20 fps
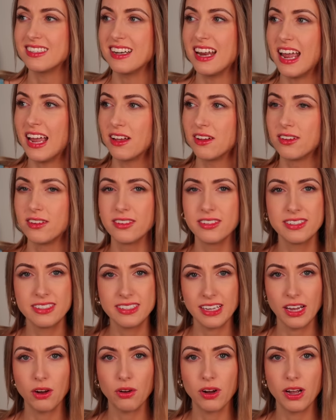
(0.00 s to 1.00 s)
snail
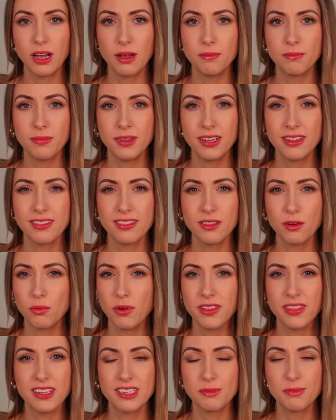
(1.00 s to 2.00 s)
serum, the
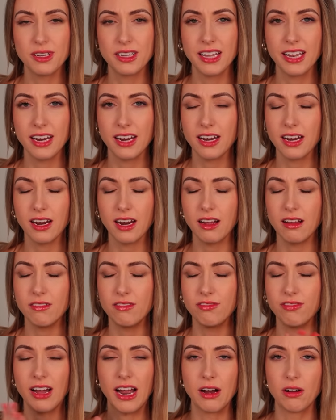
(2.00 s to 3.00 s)
one that's been like
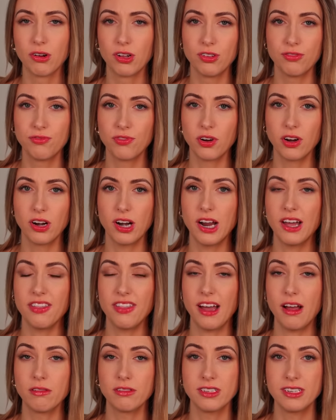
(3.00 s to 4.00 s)
viral for
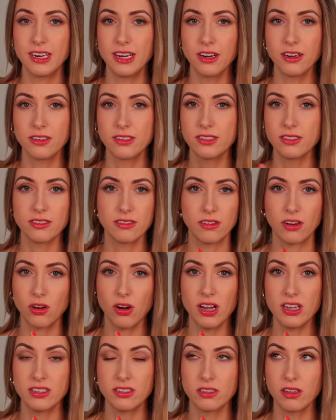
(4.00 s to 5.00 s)
1,000 years
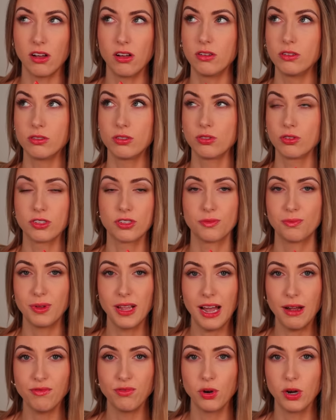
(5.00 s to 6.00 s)
across all sorts of
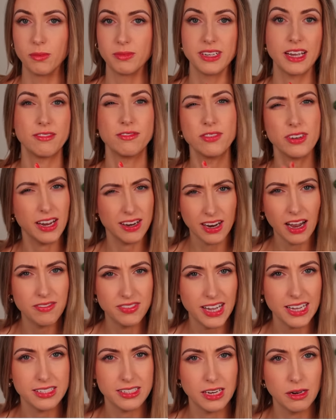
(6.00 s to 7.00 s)
platforms. I've
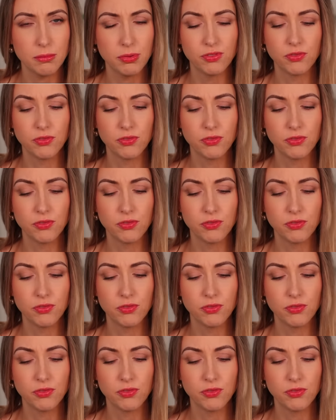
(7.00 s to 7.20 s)
tested it